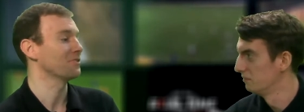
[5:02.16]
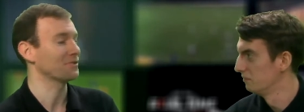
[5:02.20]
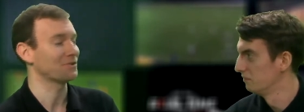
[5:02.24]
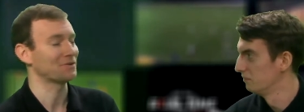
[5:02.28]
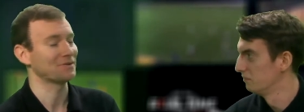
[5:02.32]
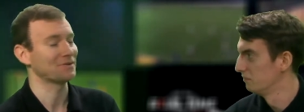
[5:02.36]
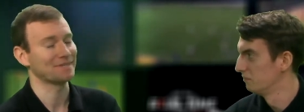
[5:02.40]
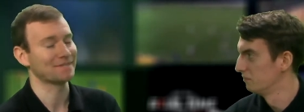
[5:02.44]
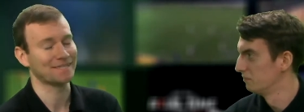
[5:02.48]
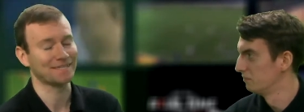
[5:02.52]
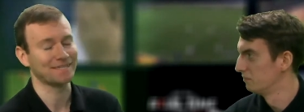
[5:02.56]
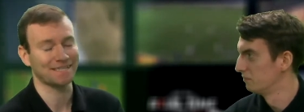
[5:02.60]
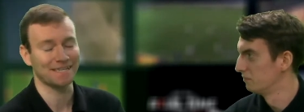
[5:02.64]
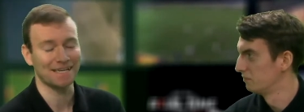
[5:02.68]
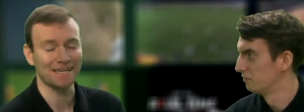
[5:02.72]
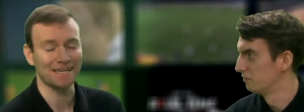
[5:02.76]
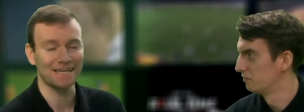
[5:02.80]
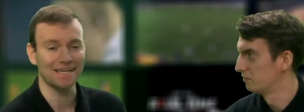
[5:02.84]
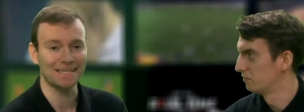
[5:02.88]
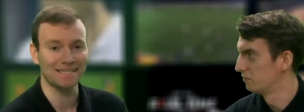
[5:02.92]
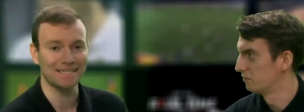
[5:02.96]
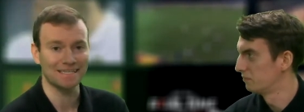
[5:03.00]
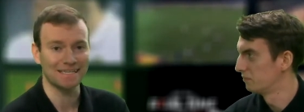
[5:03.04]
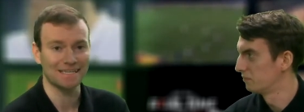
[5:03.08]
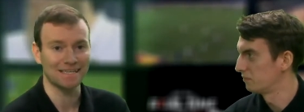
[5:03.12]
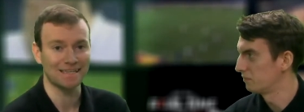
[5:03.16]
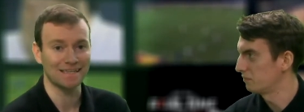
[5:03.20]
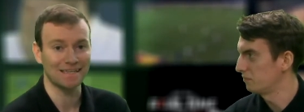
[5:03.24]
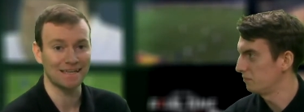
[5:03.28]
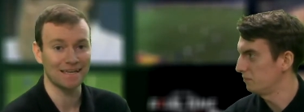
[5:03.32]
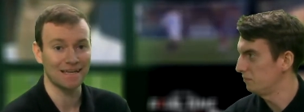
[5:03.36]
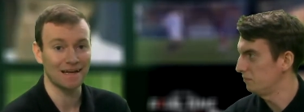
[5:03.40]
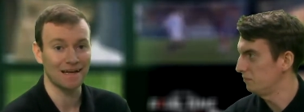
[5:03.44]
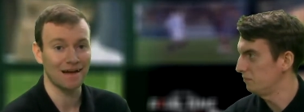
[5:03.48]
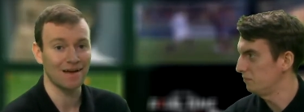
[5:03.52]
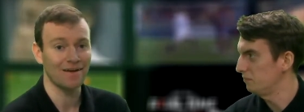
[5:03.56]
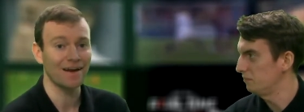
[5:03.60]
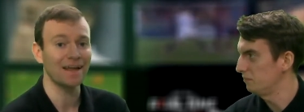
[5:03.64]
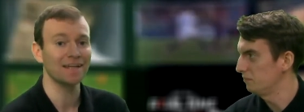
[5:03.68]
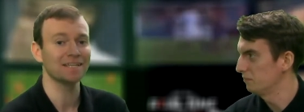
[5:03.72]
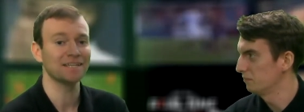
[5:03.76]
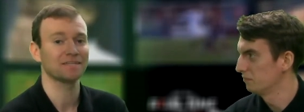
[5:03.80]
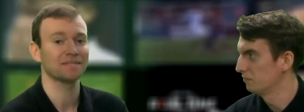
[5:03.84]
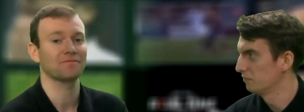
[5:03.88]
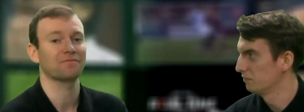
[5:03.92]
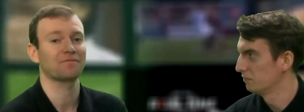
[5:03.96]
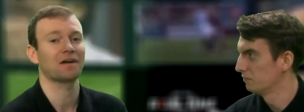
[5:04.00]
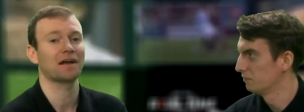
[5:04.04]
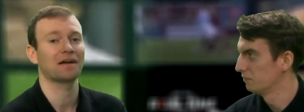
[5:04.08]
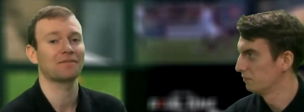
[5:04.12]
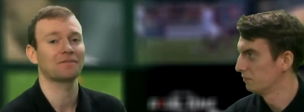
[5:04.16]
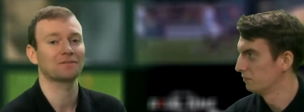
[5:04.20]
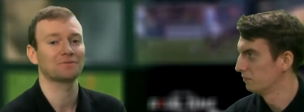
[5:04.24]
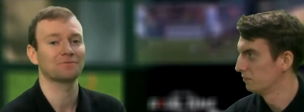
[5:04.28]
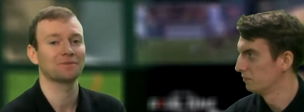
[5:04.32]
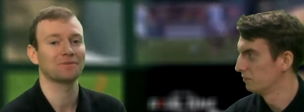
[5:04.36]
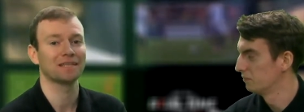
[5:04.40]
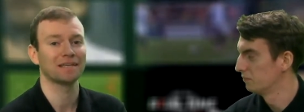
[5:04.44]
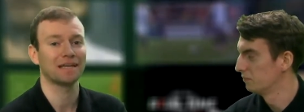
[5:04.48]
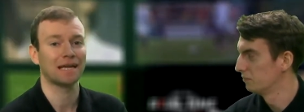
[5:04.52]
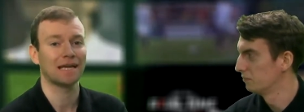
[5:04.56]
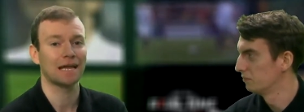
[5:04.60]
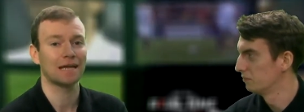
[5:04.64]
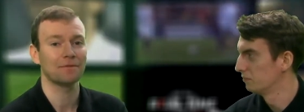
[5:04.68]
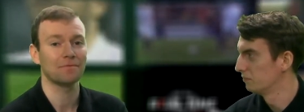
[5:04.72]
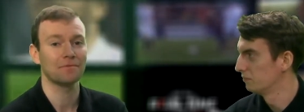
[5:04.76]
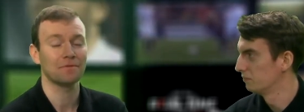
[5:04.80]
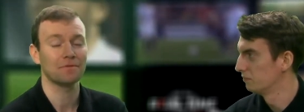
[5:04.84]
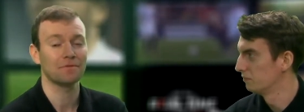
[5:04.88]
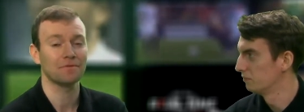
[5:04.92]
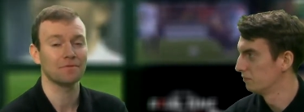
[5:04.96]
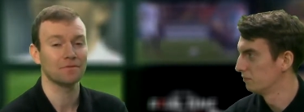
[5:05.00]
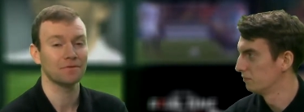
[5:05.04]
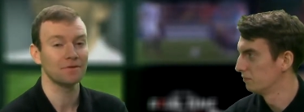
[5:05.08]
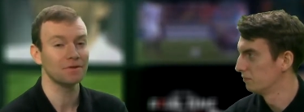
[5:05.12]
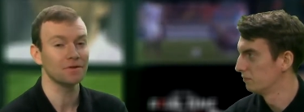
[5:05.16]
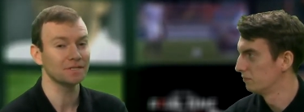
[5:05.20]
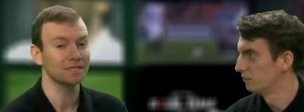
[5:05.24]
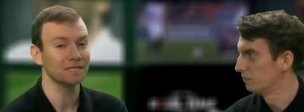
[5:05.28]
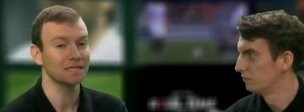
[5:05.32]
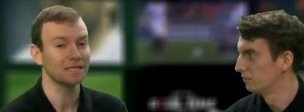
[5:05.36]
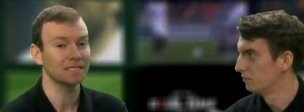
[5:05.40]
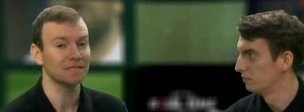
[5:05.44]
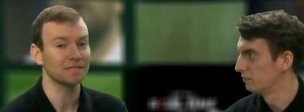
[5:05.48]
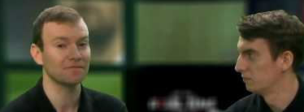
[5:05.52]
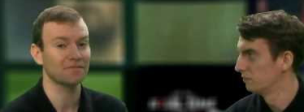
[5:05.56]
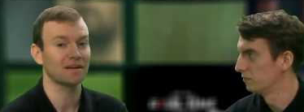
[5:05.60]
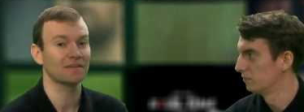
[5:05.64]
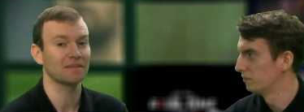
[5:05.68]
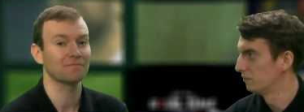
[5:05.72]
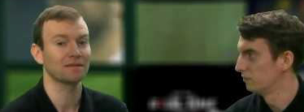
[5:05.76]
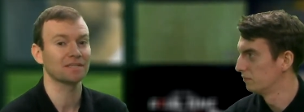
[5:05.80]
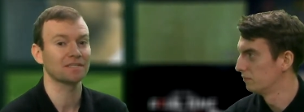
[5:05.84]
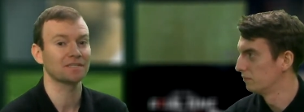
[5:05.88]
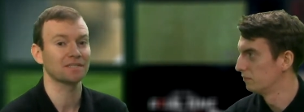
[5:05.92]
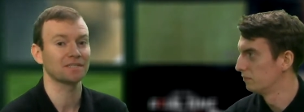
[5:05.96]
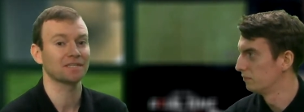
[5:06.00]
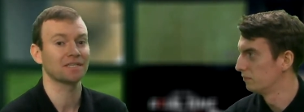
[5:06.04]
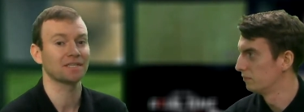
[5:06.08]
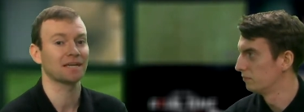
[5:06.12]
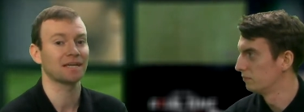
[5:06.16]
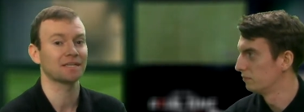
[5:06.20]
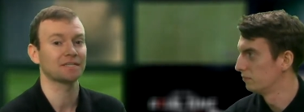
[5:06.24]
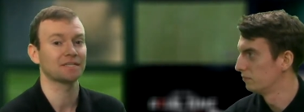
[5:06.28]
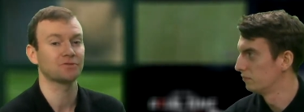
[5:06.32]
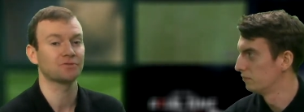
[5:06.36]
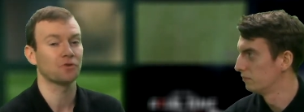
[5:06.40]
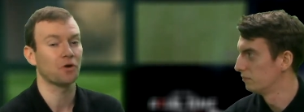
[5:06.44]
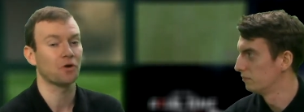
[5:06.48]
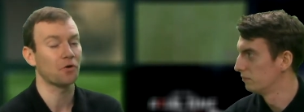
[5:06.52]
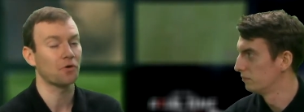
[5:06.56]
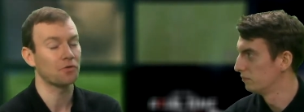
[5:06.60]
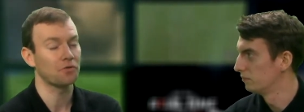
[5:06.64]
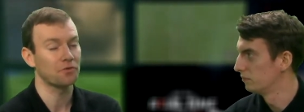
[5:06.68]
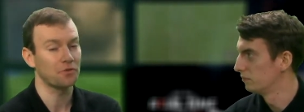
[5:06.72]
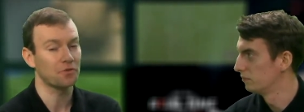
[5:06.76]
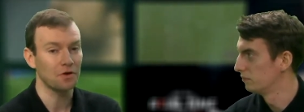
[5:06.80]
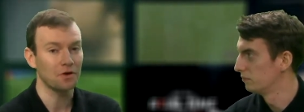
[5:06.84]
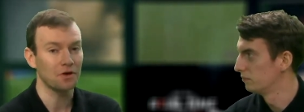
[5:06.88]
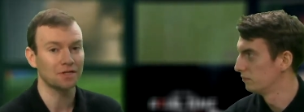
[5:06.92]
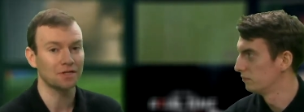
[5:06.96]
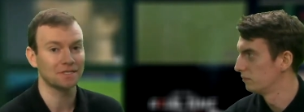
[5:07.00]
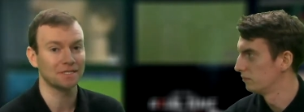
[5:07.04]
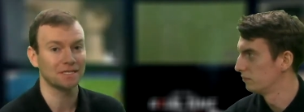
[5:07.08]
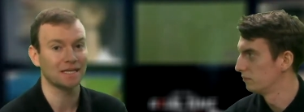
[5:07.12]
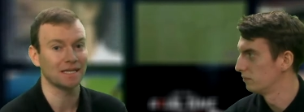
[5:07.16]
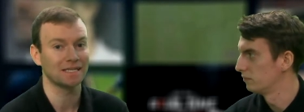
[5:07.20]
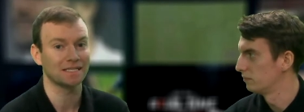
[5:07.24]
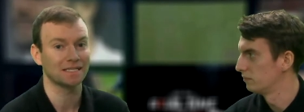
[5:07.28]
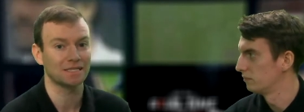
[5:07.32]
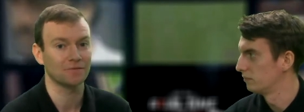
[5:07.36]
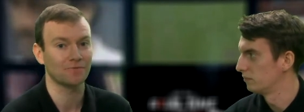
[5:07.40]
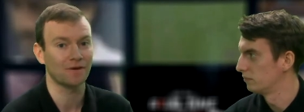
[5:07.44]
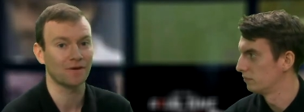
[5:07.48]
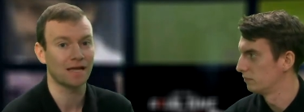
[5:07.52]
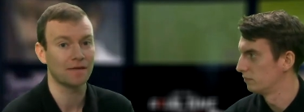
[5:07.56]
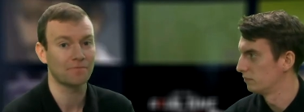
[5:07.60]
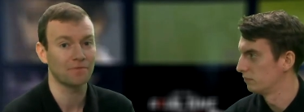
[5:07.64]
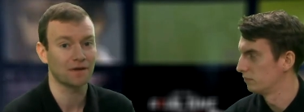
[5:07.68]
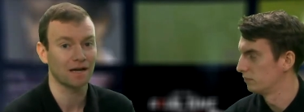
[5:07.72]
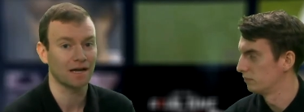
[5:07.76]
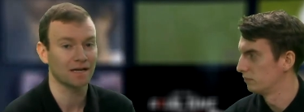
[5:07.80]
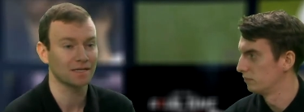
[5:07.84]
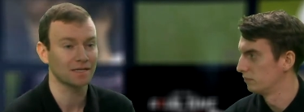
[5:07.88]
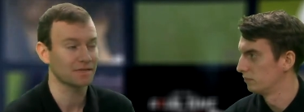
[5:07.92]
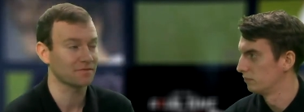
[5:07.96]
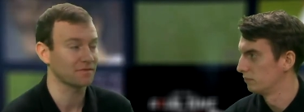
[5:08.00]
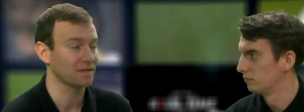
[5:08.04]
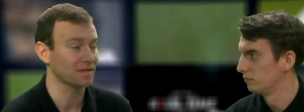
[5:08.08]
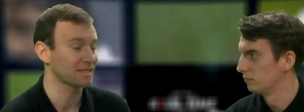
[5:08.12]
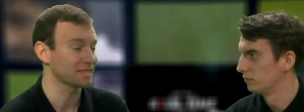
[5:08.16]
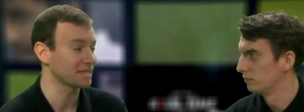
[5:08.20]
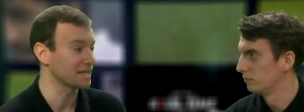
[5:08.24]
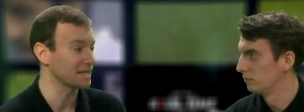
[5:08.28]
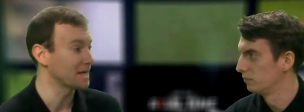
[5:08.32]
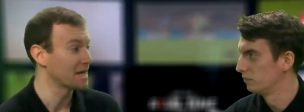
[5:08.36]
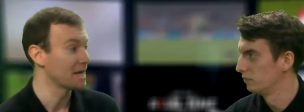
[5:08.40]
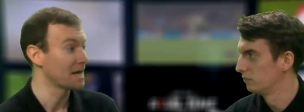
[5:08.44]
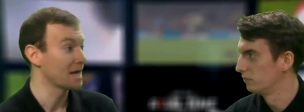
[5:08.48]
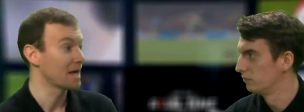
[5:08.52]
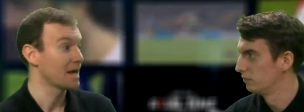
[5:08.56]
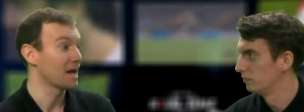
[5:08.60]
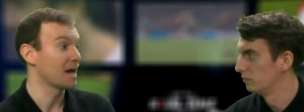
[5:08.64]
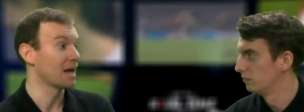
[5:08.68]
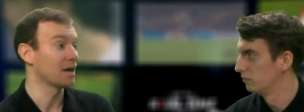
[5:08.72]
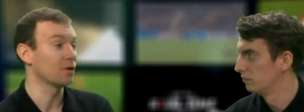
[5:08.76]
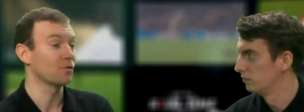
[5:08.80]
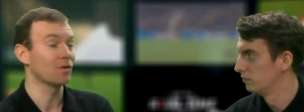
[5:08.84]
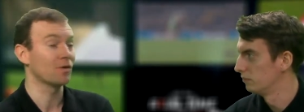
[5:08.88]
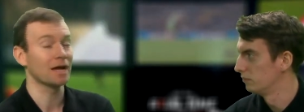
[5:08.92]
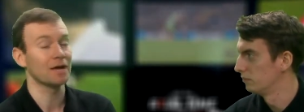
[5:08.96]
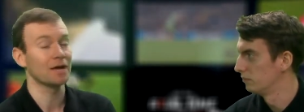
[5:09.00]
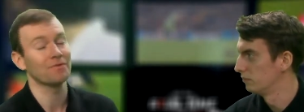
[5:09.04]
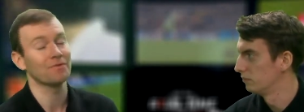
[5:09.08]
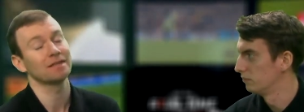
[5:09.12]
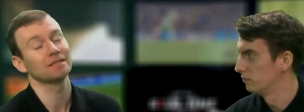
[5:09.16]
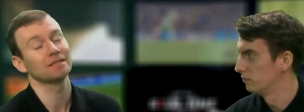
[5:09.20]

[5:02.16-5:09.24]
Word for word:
Speaker 1: not conceding. They are eight to five to win the game, thirteen to five Manchester United draw, thirteen to eight. But I actually fancy an away